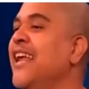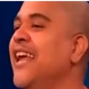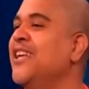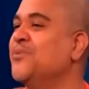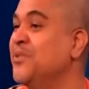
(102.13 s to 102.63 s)
in her
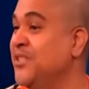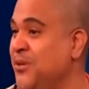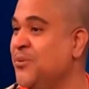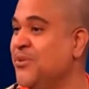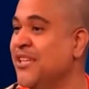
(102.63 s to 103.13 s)
younger
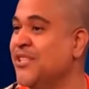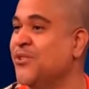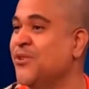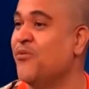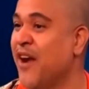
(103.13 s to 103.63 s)
days when
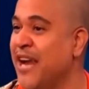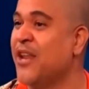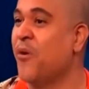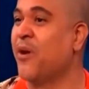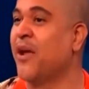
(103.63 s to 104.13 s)
she was
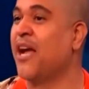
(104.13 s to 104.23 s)
just